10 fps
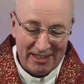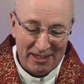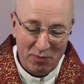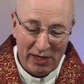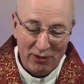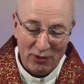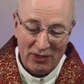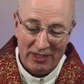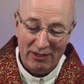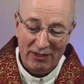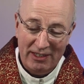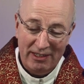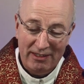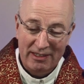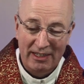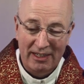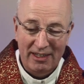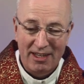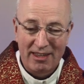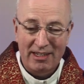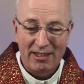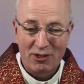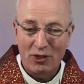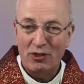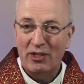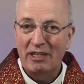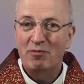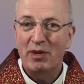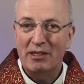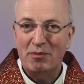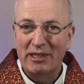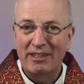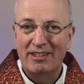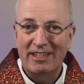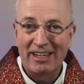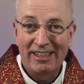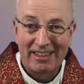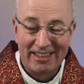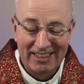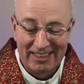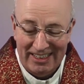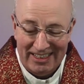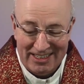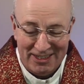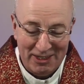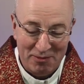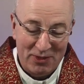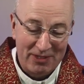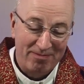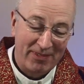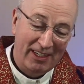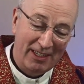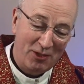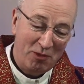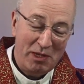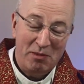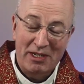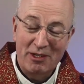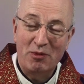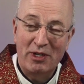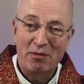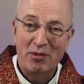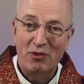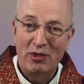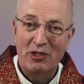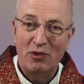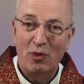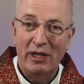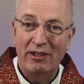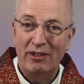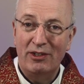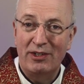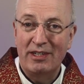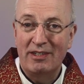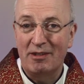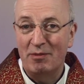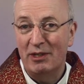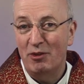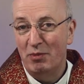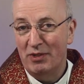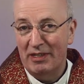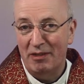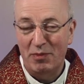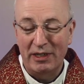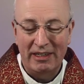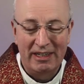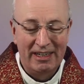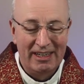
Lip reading: in parishes here in Ireland than the church could even possibly contain at times. So maybe it is we're able to reach a wider audience, and my hope is that by